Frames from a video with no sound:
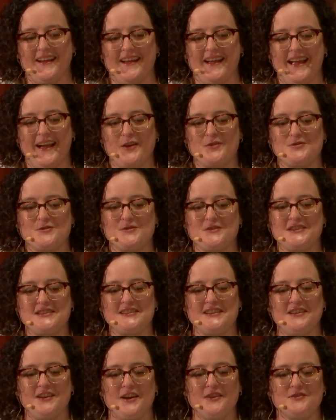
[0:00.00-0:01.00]
Our
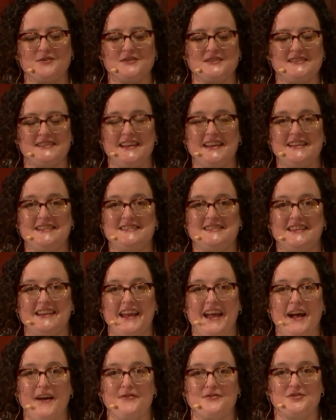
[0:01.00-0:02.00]
tradition understands
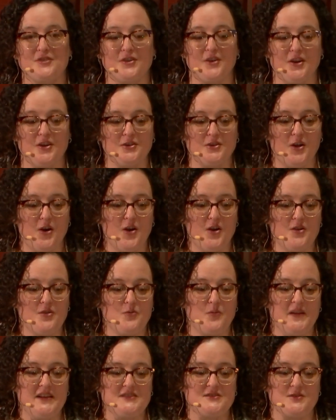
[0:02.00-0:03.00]
that after a
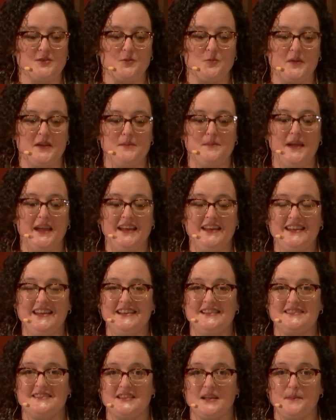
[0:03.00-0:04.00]
long winter, we may
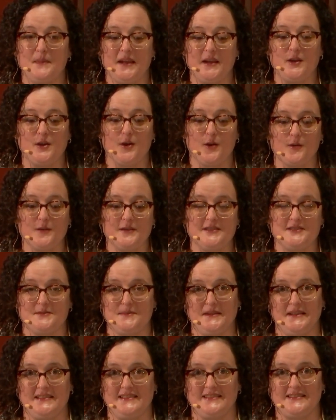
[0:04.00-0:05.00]
need some
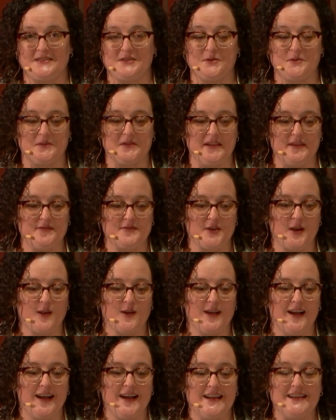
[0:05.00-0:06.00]
encouragement to lift our
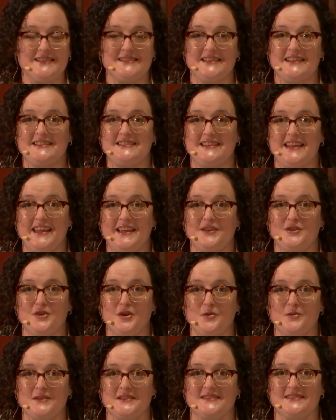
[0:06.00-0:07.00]
eyes and take
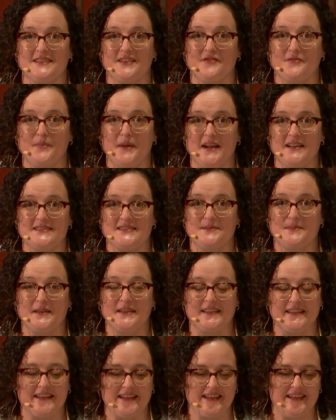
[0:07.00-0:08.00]
notice of
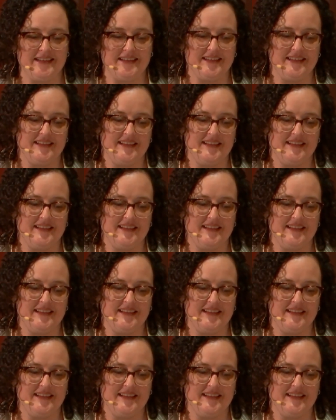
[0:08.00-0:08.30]
possibility.